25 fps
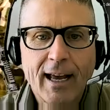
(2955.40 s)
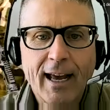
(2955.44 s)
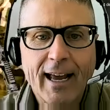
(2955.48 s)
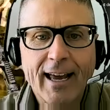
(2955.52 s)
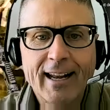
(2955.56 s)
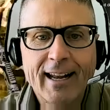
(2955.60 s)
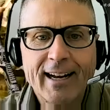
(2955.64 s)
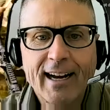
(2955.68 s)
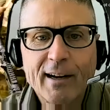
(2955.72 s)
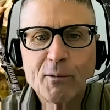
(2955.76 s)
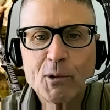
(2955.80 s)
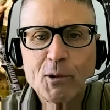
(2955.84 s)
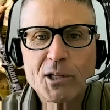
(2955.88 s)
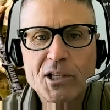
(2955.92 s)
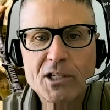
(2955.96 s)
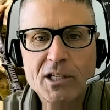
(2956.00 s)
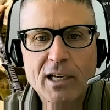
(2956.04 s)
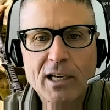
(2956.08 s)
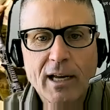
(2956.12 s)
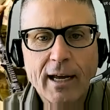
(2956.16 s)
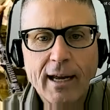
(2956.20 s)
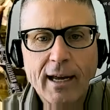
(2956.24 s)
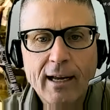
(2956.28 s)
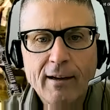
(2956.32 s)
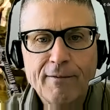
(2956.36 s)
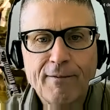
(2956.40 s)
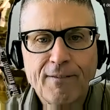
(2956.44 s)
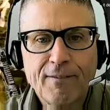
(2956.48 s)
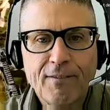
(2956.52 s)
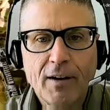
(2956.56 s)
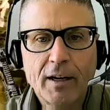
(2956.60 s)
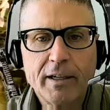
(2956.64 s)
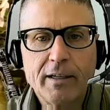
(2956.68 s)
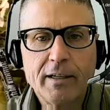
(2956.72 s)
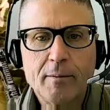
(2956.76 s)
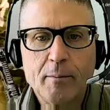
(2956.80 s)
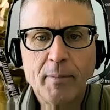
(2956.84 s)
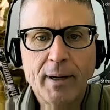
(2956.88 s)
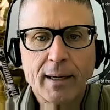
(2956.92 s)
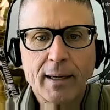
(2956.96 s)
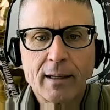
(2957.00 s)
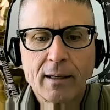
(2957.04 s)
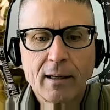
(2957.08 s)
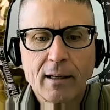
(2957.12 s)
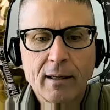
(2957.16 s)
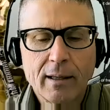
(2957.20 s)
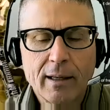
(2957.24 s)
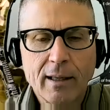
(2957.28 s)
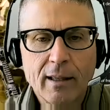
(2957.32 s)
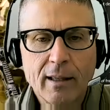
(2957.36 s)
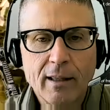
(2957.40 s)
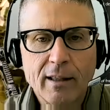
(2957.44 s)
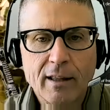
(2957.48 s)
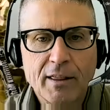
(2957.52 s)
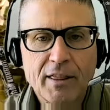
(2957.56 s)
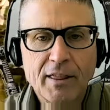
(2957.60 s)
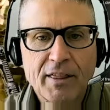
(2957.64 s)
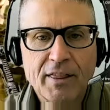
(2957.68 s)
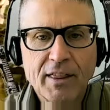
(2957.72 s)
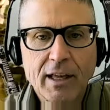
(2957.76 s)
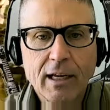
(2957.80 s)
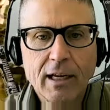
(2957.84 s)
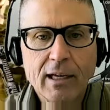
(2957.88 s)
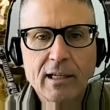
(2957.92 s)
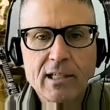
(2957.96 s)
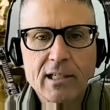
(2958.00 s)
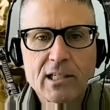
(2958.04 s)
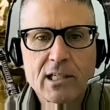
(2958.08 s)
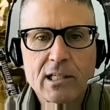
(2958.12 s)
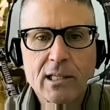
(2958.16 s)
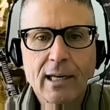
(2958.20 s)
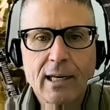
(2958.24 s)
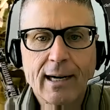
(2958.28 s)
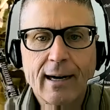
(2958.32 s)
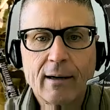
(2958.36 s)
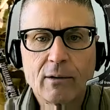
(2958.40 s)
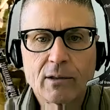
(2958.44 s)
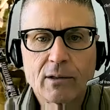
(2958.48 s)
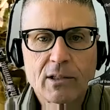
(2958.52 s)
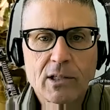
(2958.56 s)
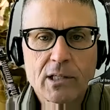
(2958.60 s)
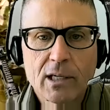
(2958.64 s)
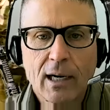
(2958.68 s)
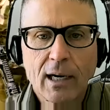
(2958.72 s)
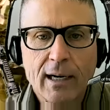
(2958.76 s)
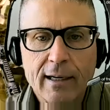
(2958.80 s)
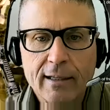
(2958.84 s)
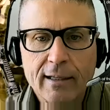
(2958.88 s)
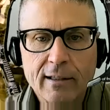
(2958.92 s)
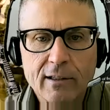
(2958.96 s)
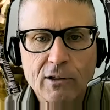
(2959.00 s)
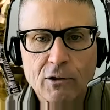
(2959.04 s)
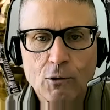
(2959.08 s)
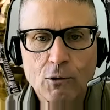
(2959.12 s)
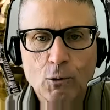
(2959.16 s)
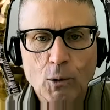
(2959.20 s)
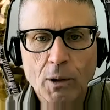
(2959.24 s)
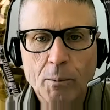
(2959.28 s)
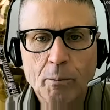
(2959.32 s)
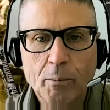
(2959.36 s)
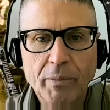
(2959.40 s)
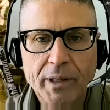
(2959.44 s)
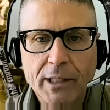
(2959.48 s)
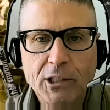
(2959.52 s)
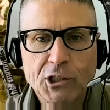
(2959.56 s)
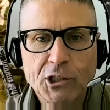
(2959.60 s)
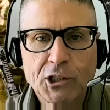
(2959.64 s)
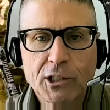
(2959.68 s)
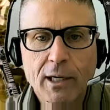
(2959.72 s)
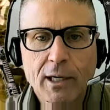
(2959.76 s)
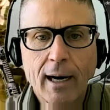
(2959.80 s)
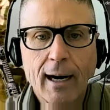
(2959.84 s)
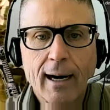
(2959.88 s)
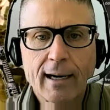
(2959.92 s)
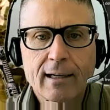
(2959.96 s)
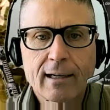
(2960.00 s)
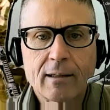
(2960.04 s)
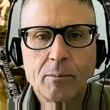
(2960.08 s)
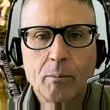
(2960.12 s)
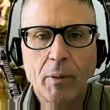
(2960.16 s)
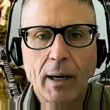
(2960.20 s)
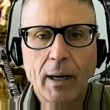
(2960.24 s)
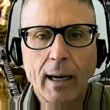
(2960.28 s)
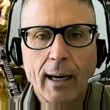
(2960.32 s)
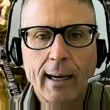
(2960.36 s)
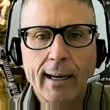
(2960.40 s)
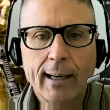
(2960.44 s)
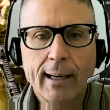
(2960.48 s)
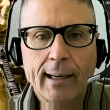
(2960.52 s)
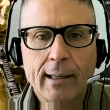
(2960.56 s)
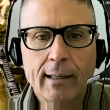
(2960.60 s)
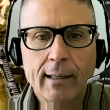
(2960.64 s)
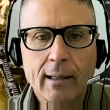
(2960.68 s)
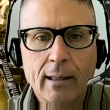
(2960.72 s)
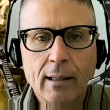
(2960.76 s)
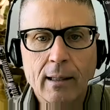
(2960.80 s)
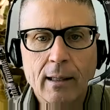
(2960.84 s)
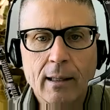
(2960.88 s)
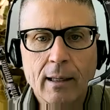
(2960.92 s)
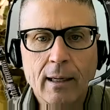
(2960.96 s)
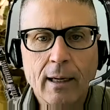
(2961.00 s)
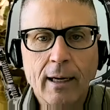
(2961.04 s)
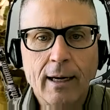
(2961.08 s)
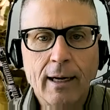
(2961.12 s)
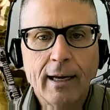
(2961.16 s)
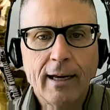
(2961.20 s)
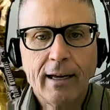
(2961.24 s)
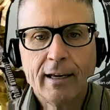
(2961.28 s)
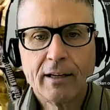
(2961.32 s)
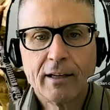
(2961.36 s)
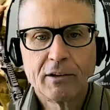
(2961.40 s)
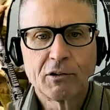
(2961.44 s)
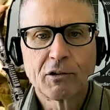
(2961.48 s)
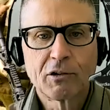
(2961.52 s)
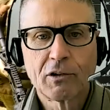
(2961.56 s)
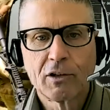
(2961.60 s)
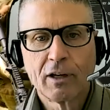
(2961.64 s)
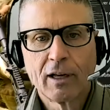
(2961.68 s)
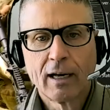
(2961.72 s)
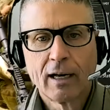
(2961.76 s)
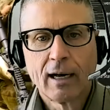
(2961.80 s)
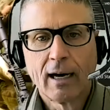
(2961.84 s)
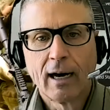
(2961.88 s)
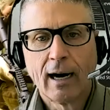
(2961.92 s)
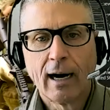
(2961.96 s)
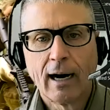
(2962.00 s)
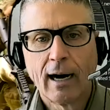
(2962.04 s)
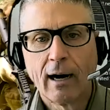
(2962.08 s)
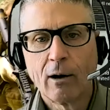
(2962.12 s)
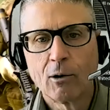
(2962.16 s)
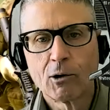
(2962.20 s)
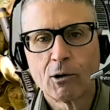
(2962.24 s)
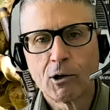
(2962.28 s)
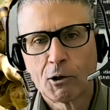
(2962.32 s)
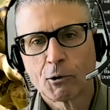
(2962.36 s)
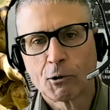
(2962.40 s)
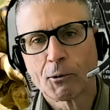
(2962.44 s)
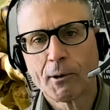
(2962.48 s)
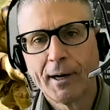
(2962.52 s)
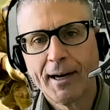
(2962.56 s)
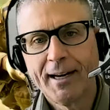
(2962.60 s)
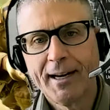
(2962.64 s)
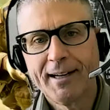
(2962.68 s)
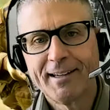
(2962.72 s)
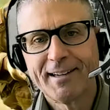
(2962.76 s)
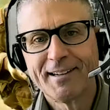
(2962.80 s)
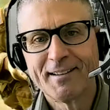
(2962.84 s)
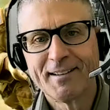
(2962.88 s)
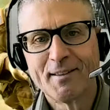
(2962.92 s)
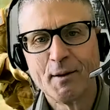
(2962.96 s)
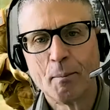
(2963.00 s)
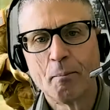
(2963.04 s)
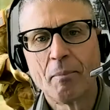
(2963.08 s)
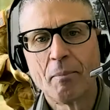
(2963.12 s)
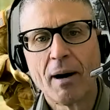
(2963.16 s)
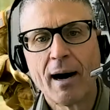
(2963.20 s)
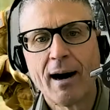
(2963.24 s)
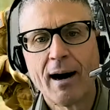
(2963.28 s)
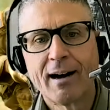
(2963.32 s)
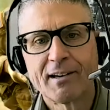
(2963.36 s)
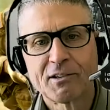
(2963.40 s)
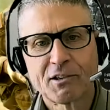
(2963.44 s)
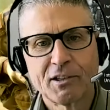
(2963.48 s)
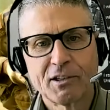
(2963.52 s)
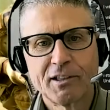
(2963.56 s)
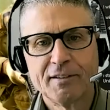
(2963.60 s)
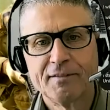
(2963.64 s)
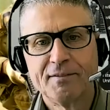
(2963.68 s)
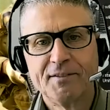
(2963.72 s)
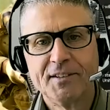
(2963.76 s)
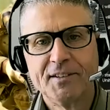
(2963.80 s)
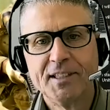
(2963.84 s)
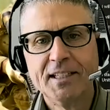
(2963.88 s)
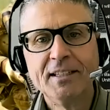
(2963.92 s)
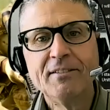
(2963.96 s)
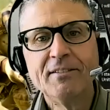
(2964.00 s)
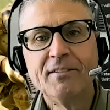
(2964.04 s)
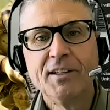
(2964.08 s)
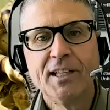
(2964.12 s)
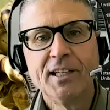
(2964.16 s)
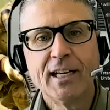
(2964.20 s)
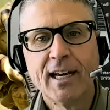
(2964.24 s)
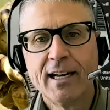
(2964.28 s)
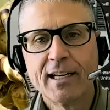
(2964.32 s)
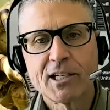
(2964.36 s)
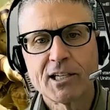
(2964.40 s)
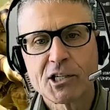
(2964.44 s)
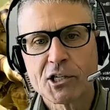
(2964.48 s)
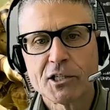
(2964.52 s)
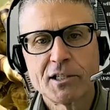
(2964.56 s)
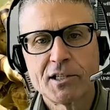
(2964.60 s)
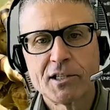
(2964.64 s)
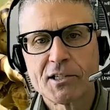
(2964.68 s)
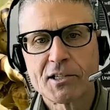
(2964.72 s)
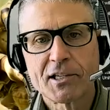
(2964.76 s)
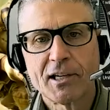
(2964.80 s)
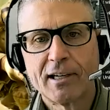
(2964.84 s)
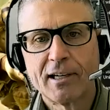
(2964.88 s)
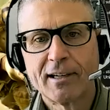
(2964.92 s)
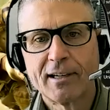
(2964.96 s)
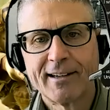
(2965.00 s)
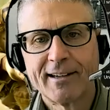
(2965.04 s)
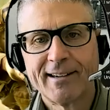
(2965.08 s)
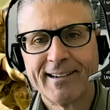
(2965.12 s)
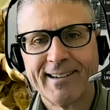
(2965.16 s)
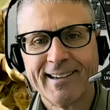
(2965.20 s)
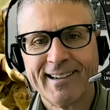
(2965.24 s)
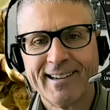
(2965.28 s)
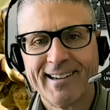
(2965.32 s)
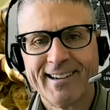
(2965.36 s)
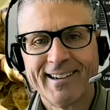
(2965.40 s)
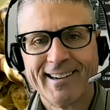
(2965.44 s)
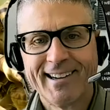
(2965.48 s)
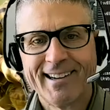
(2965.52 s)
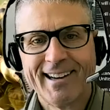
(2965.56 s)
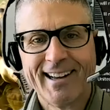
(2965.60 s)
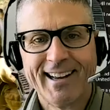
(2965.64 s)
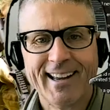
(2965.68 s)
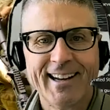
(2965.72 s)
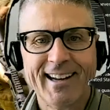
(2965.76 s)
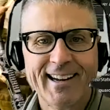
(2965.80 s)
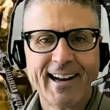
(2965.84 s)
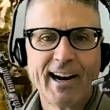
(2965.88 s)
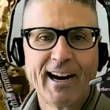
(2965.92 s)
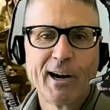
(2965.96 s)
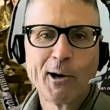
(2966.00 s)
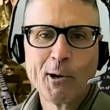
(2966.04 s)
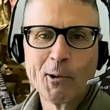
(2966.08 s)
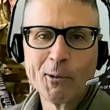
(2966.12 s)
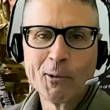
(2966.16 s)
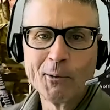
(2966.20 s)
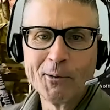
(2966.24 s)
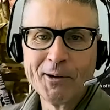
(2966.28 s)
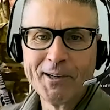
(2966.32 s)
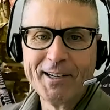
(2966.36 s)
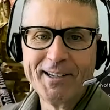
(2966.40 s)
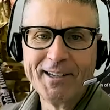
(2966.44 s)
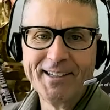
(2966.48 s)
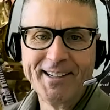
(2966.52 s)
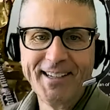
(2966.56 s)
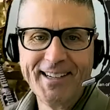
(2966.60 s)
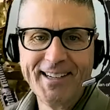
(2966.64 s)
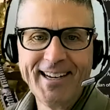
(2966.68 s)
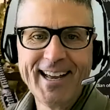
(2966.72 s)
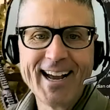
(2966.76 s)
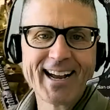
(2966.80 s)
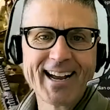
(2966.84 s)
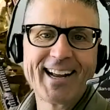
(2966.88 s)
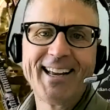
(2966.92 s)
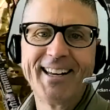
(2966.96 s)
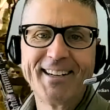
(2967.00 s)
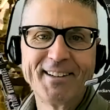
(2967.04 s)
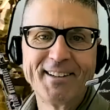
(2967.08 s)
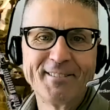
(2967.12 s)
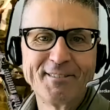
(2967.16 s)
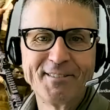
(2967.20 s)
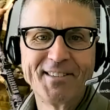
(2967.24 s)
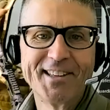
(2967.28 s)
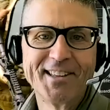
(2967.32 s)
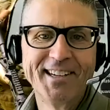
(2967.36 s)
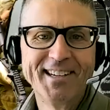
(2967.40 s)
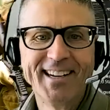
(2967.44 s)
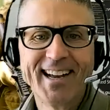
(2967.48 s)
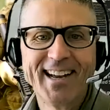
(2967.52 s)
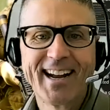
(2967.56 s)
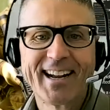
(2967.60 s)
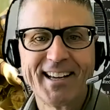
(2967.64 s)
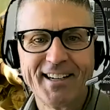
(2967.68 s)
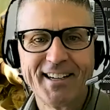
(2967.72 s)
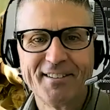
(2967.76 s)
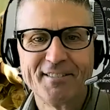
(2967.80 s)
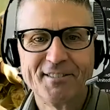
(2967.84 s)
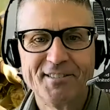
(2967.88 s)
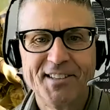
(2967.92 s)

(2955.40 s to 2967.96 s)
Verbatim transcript: and I would say fundamentally the things that outsiders would be shocked by is how great the positive deviations are and how negative the negative